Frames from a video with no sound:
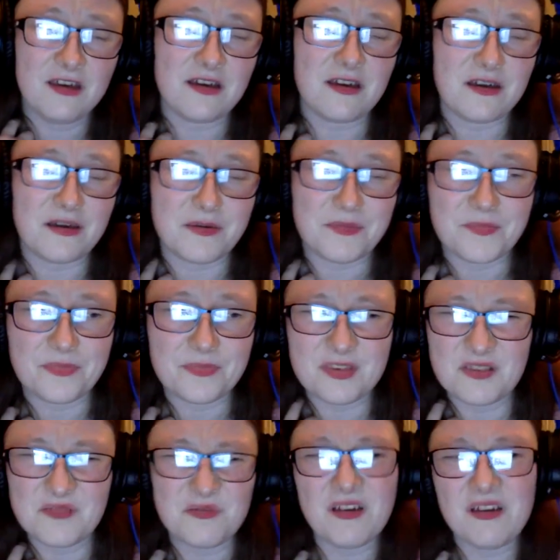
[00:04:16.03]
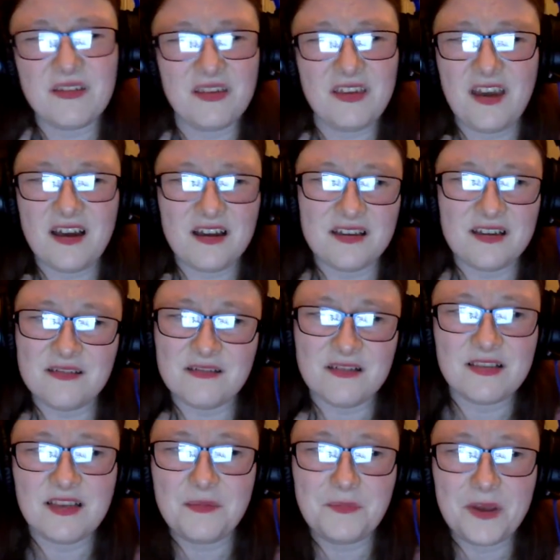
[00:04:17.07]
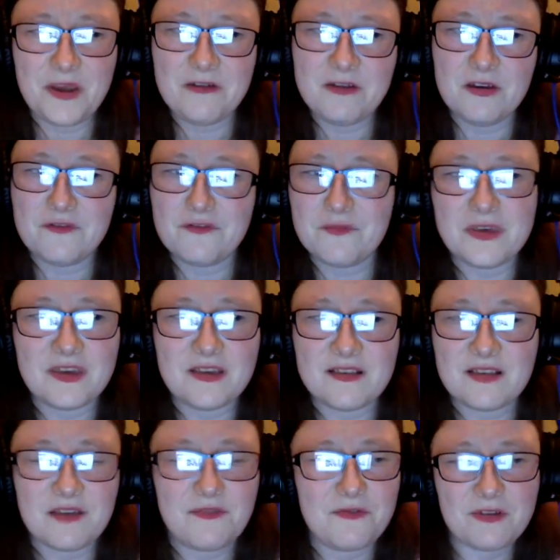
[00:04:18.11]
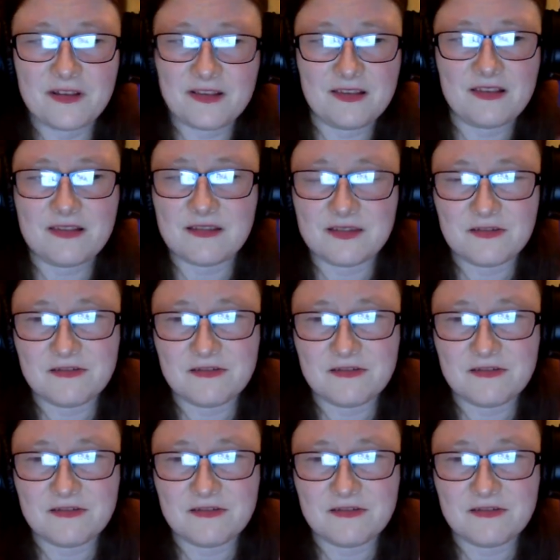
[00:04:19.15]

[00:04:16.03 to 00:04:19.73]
Um, so I, yeah, I, that barrier for me has never existed.